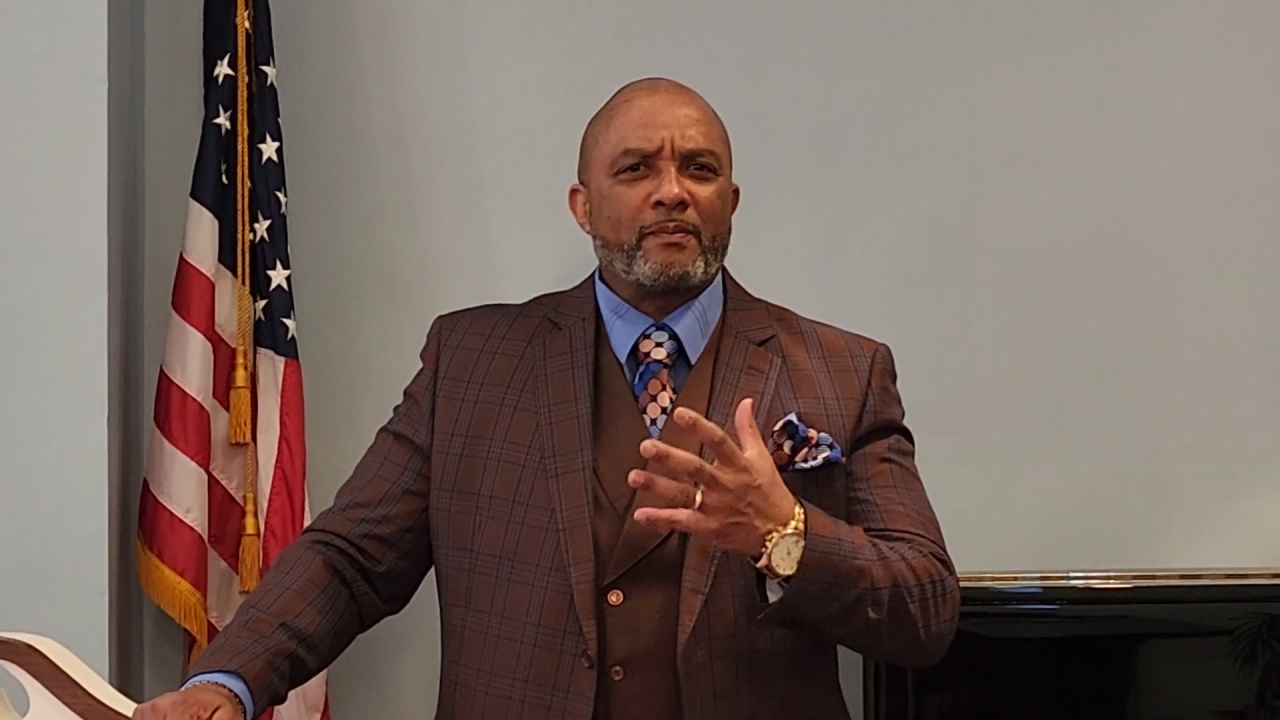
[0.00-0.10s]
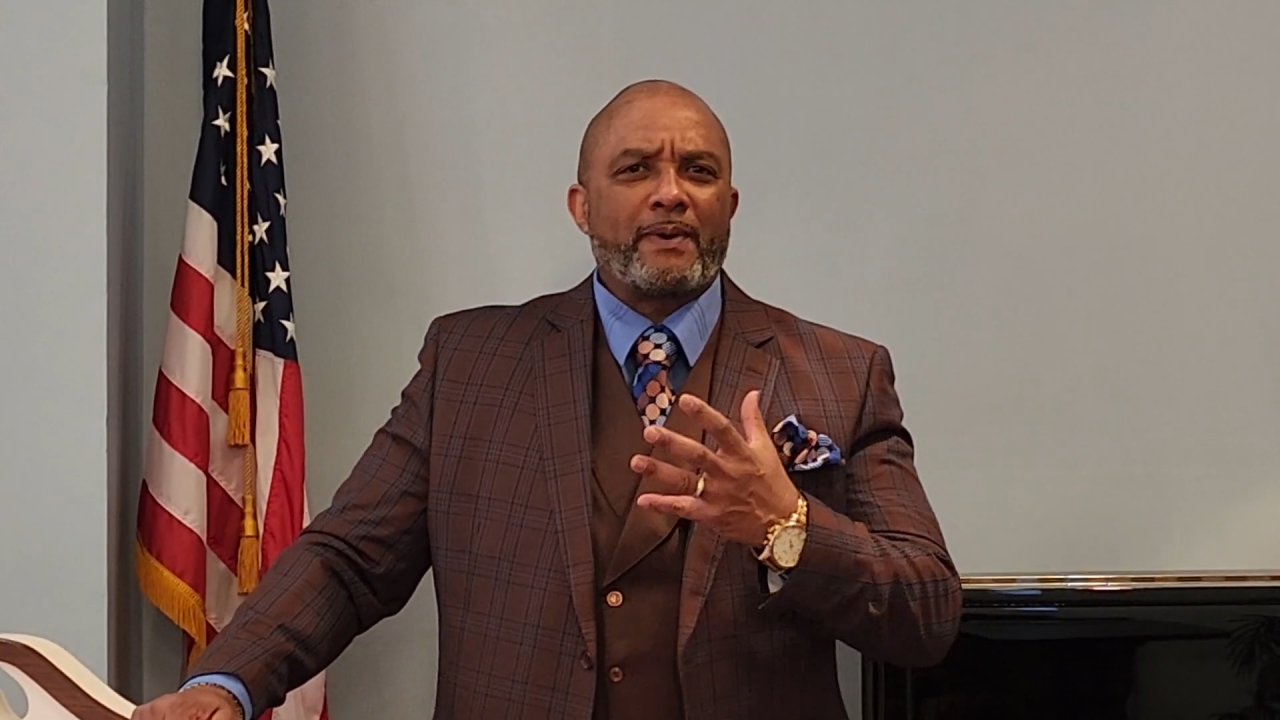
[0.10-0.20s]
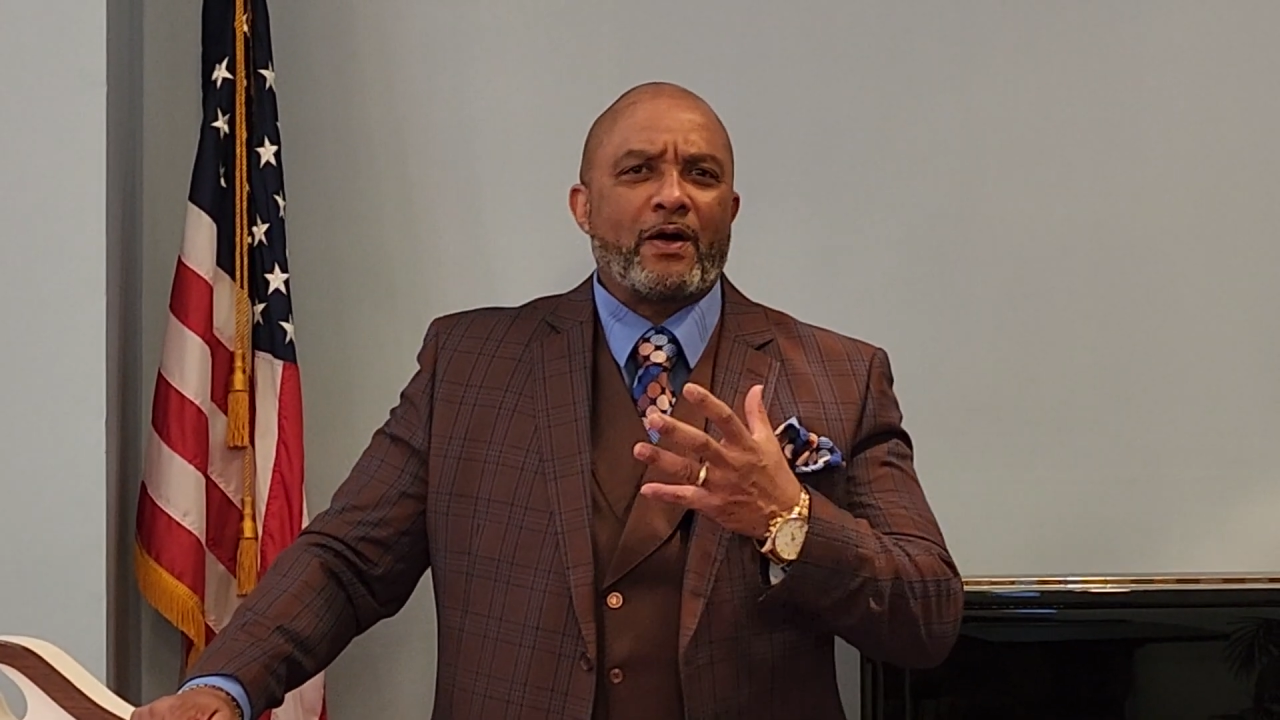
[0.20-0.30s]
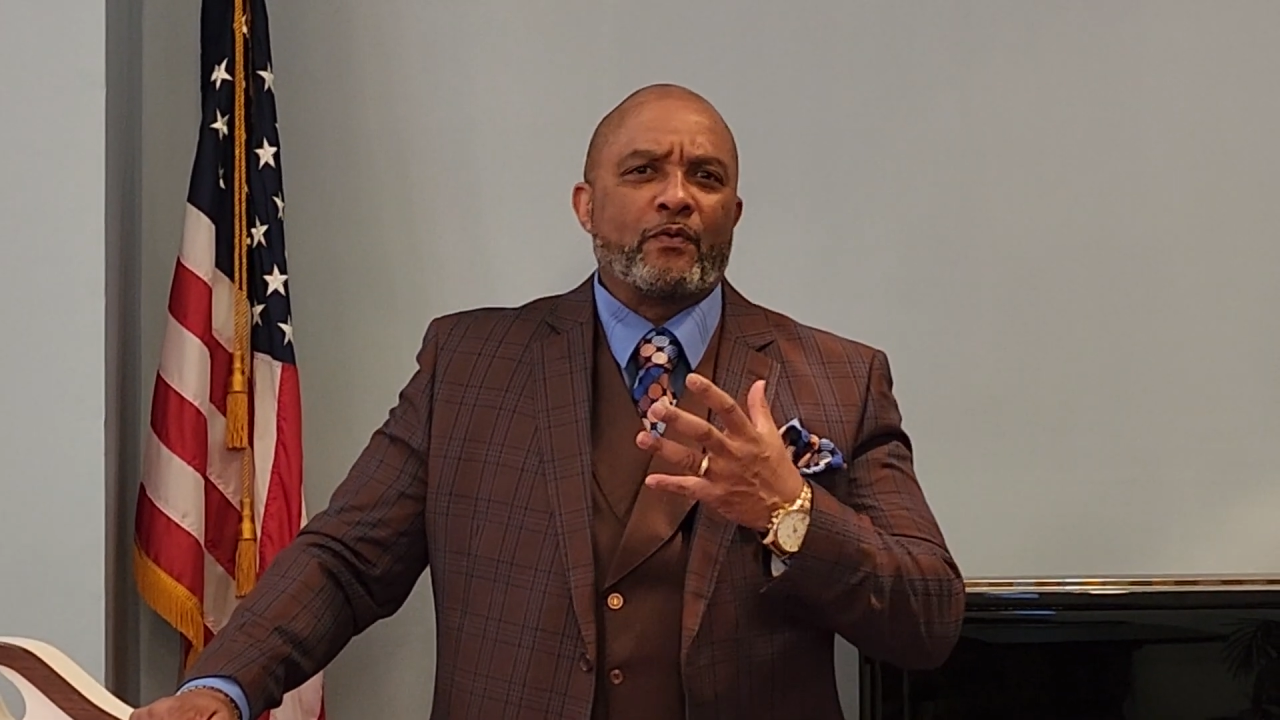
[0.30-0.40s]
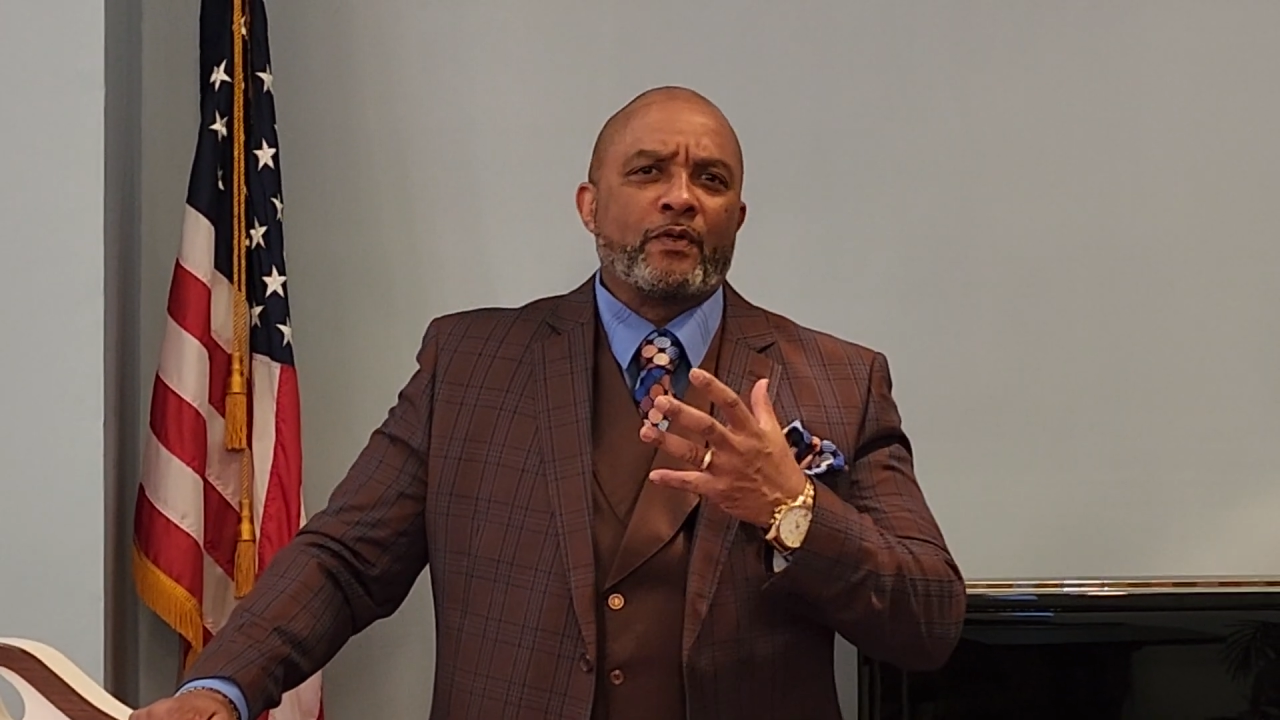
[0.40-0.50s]

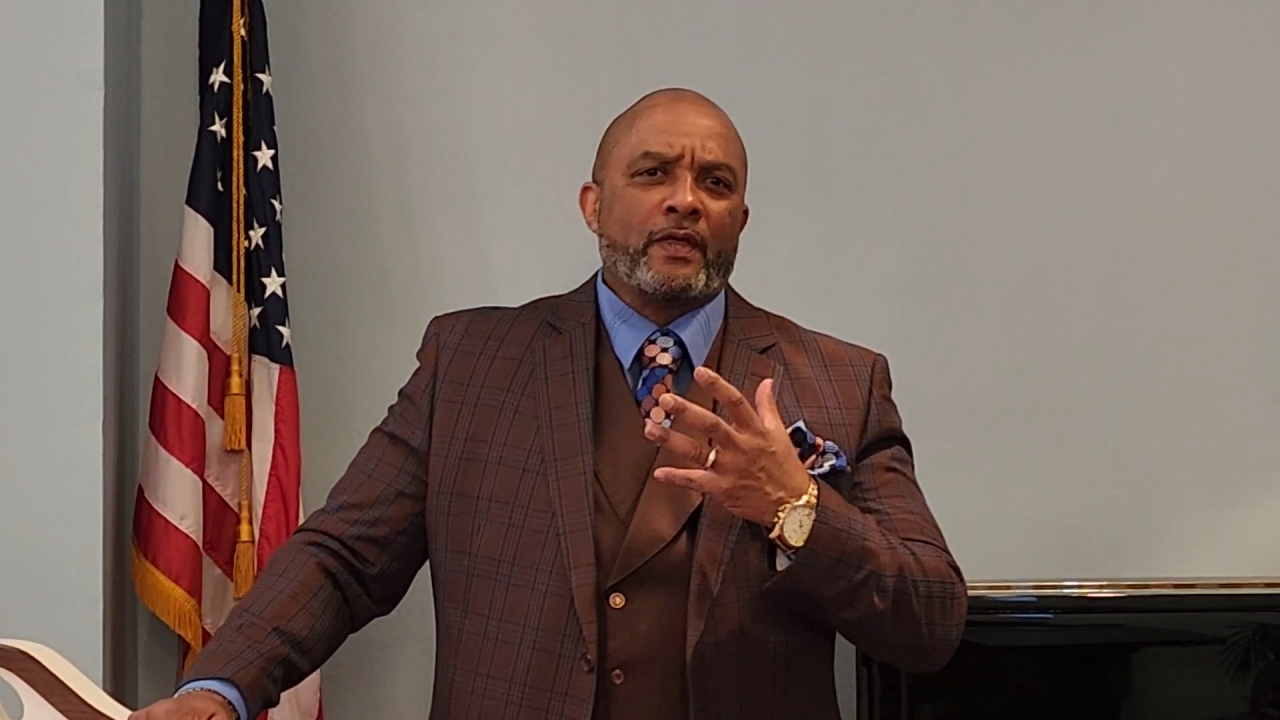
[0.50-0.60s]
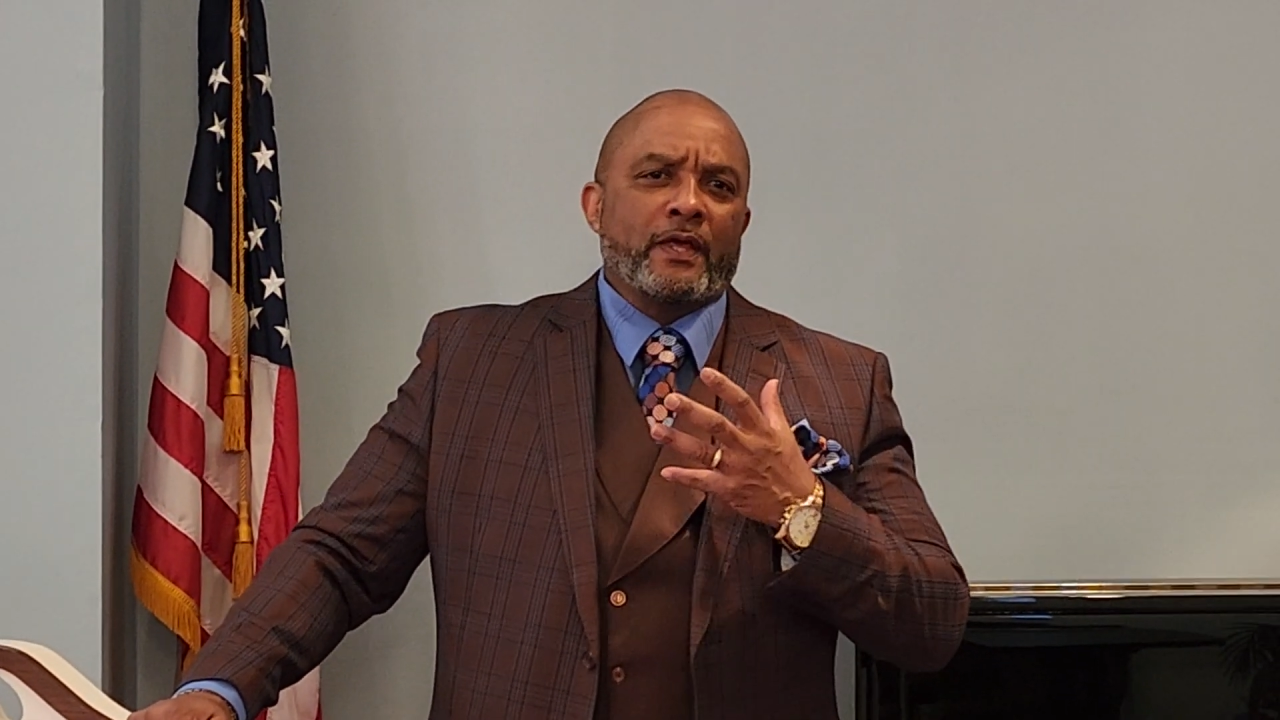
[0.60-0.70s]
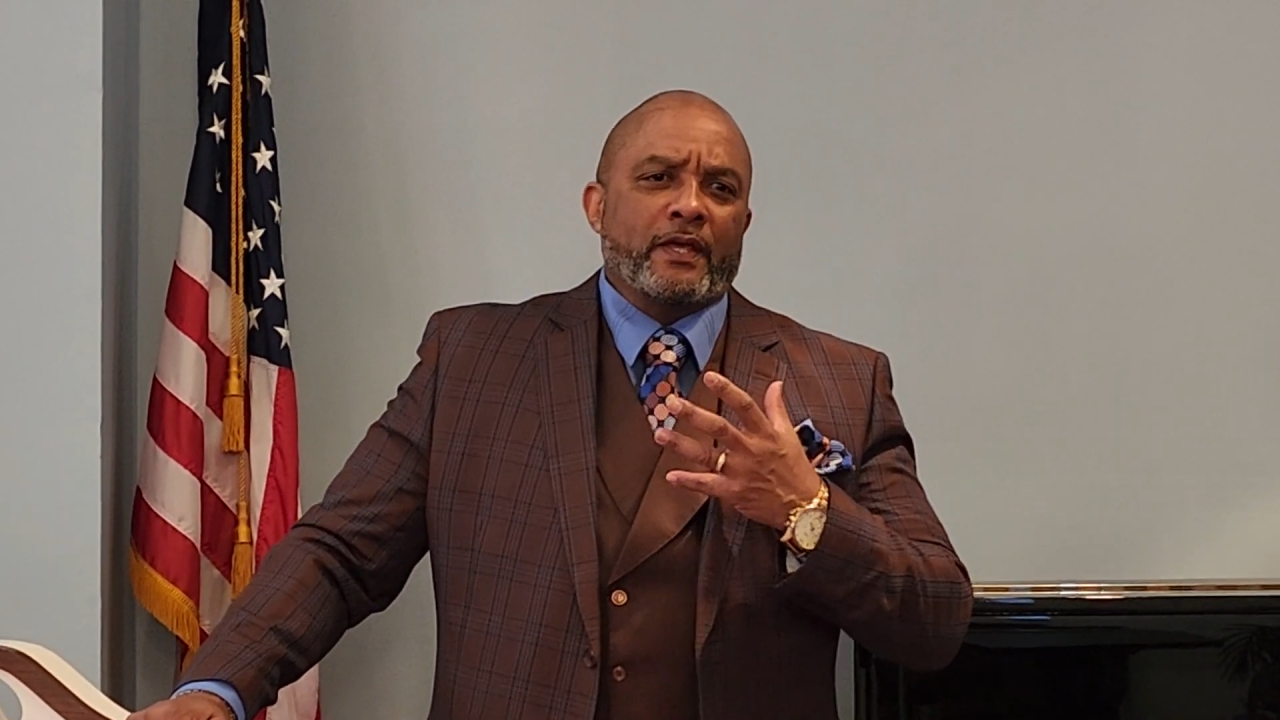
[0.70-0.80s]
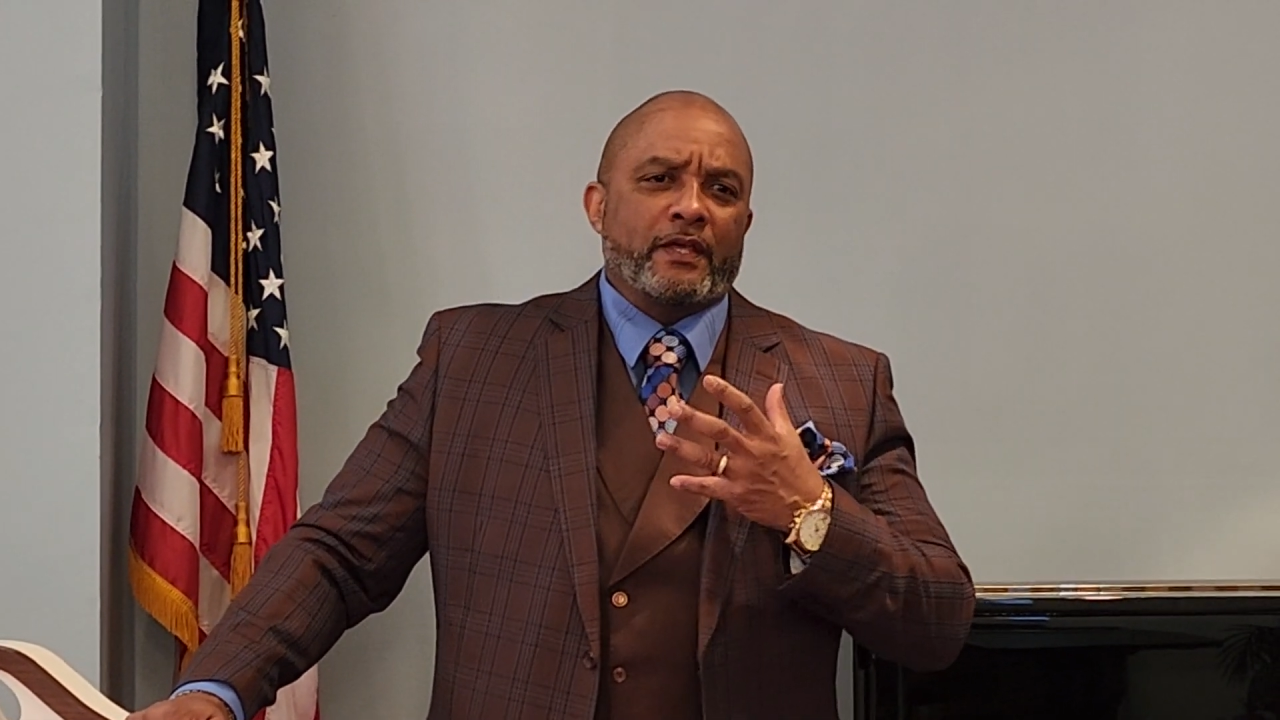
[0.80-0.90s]
about